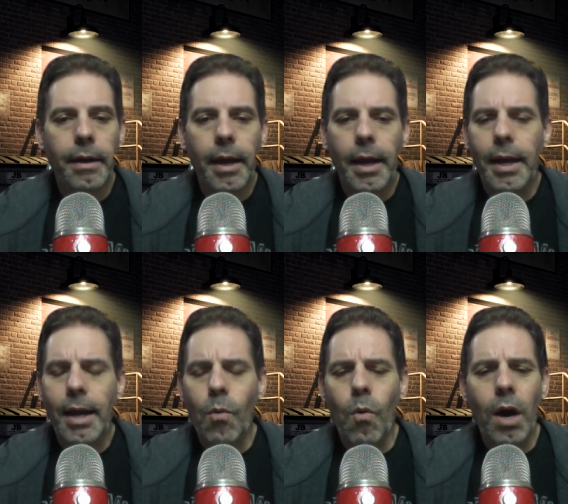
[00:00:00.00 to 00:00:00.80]
And I
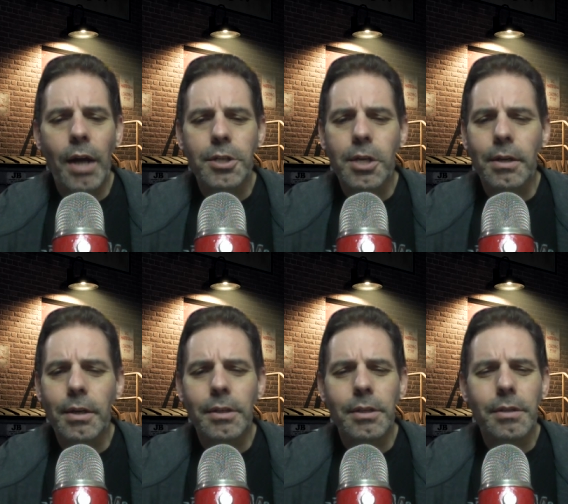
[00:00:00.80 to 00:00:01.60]
watch it and
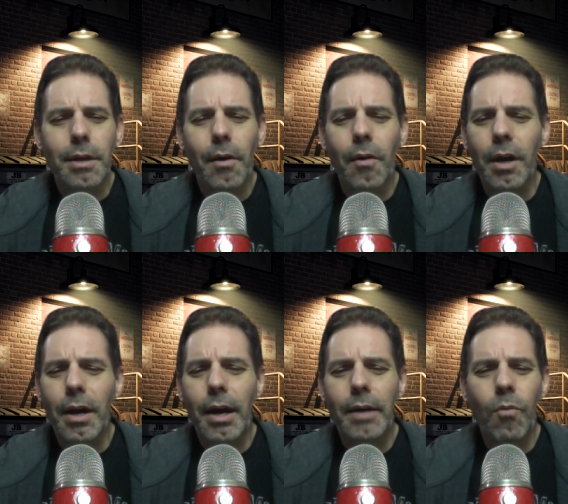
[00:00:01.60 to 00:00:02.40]
I just go,
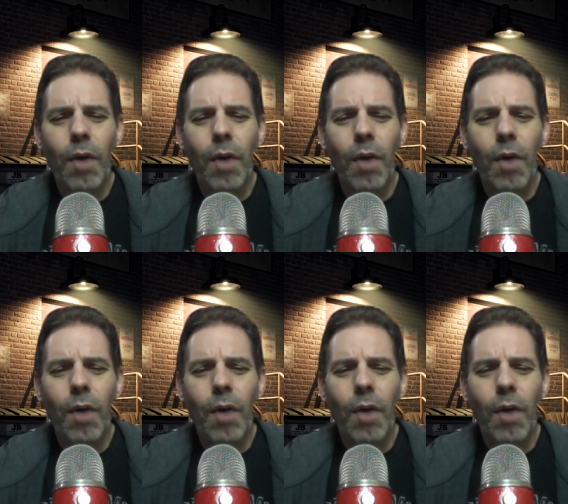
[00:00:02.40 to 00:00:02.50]
God,